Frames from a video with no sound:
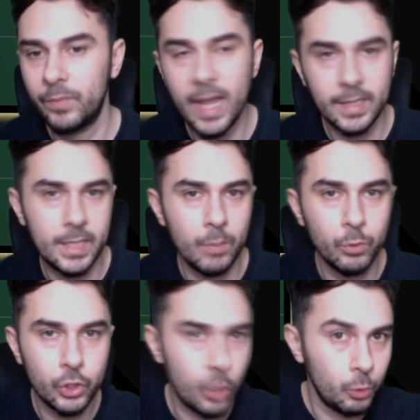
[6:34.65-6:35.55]
Yes, he
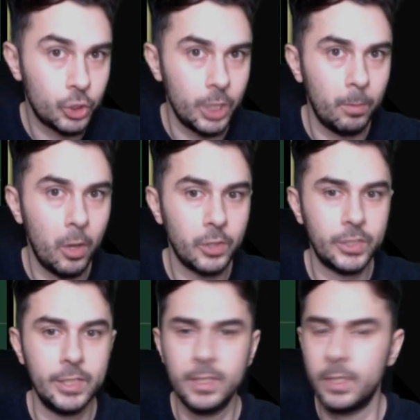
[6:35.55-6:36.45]
was so cheap last
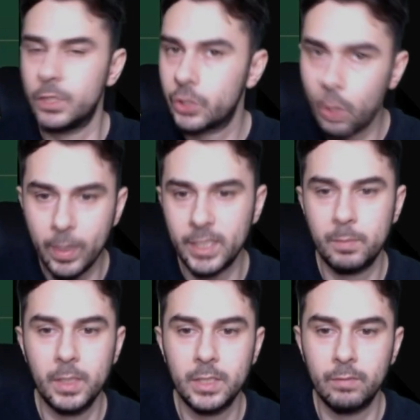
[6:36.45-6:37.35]
season. He's so
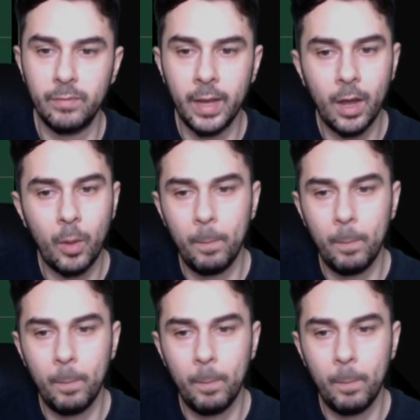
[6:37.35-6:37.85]
expensive now.